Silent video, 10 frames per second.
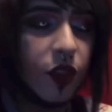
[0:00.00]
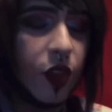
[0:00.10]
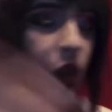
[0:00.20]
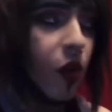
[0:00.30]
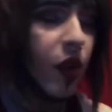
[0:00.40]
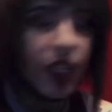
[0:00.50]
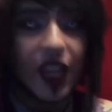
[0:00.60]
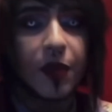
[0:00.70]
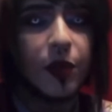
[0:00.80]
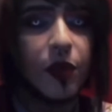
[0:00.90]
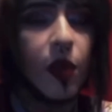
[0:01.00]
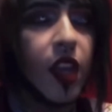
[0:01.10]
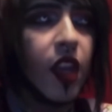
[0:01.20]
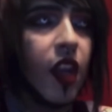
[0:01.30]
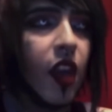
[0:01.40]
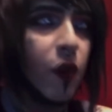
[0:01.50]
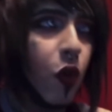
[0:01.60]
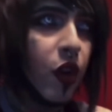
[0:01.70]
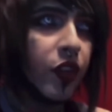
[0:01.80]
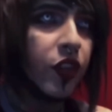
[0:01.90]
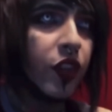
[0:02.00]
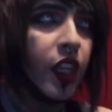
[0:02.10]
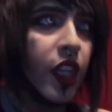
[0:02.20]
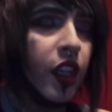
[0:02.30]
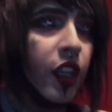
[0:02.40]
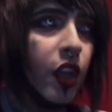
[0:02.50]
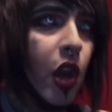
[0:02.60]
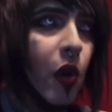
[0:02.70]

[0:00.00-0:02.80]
No, I don't think so. The 2013 song,